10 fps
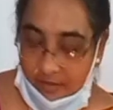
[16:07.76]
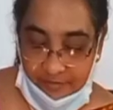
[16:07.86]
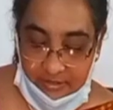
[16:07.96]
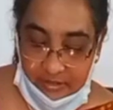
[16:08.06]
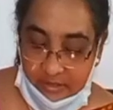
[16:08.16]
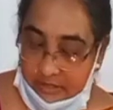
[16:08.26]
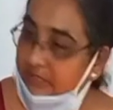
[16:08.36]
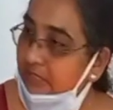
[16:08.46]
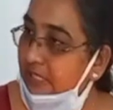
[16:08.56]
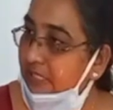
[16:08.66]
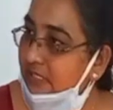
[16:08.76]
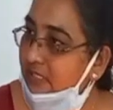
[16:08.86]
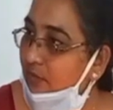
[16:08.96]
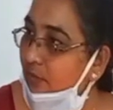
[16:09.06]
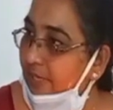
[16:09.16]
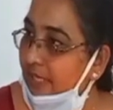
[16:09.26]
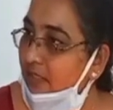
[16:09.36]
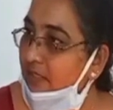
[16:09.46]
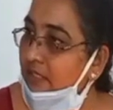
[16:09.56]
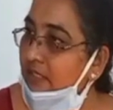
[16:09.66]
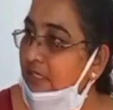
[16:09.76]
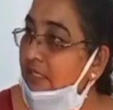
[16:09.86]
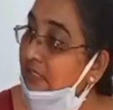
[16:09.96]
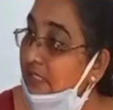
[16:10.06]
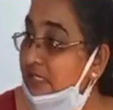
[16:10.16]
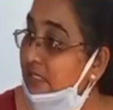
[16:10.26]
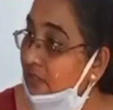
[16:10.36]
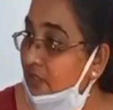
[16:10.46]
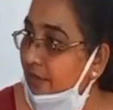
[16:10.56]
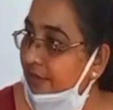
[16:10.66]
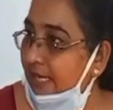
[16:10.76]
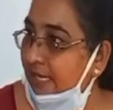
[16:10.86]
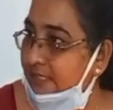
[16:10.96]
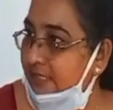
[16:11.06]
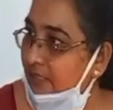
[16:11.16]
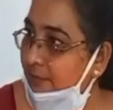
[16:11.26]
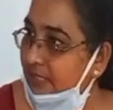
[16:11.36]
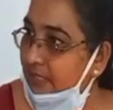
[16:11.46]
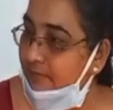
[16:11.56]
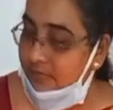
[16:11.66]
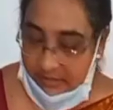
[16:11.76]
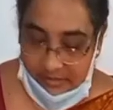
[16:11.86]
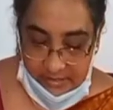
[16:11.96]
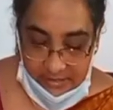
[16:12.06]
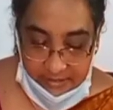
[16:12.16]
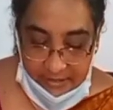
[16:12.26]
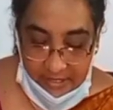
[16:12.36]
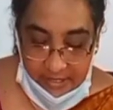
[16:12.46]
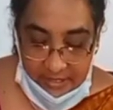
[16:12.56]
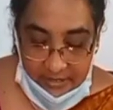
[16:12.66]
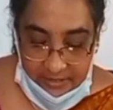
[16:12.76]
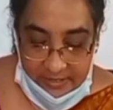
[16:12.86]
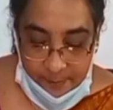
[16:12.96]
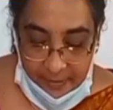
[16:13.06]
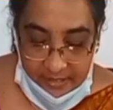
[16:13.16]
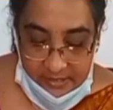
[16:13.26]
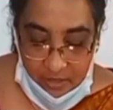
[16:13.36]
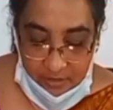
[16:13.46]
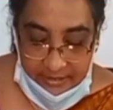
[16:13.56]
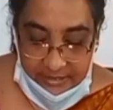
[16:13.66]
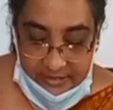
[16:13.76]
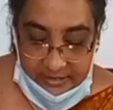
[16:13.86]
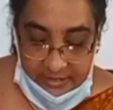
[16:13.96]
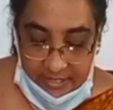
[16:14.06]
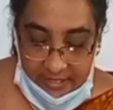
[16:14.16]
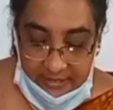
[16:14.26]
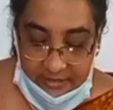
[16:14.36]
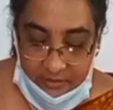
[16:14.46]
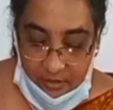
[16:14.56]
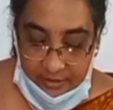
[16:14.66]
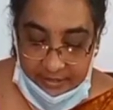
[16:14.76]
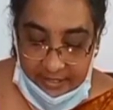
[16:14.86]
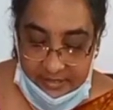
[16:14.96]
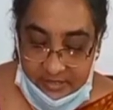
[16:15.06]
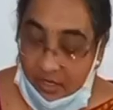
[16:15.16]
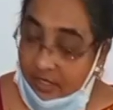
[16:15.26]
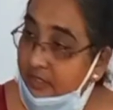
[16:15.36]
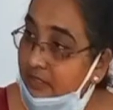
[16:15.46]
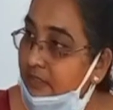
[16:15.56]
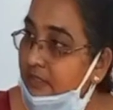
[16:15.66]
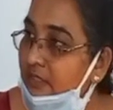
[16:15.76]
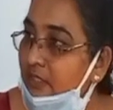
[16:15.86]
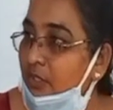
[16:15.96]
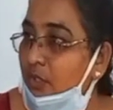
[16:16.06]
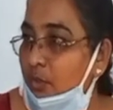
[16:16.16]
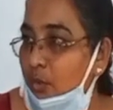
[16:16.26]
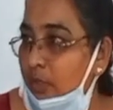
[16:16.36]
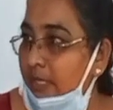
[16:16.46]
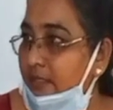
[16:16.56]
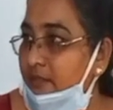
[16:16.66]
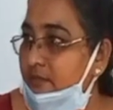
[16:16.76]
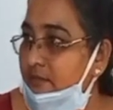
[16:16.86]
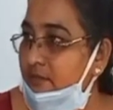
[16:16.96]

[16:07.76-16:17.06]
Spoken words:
When the heat is going, it is contracting. It becomes, isn't it? It expands on heating and it contracts on cooling.